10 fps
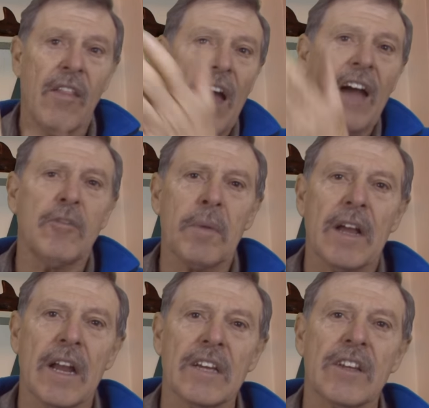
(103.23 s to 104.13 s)
they have to be
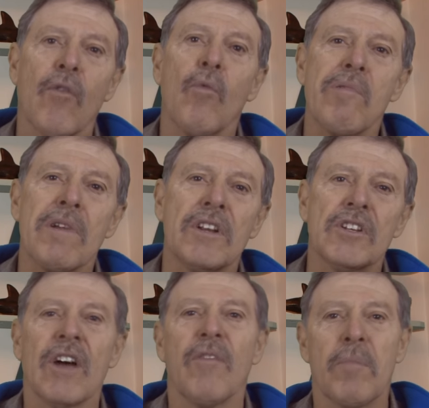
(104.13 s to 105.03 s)
clean because they have all printing
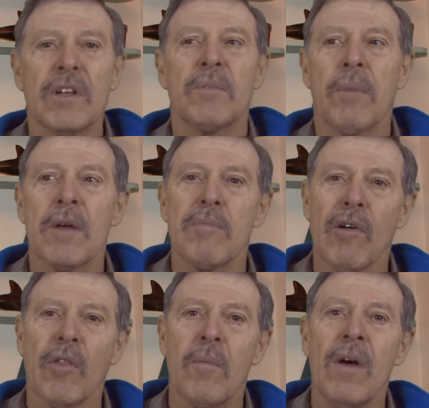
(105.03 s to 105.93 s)
stuff and bits of paper
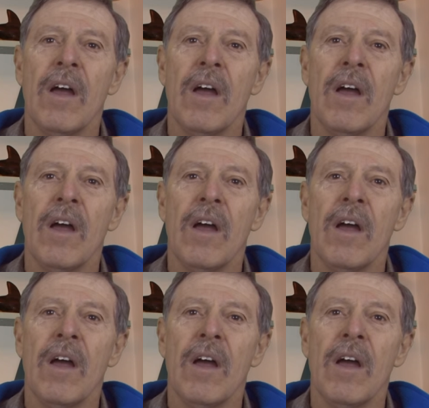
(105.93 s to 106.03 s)
on them.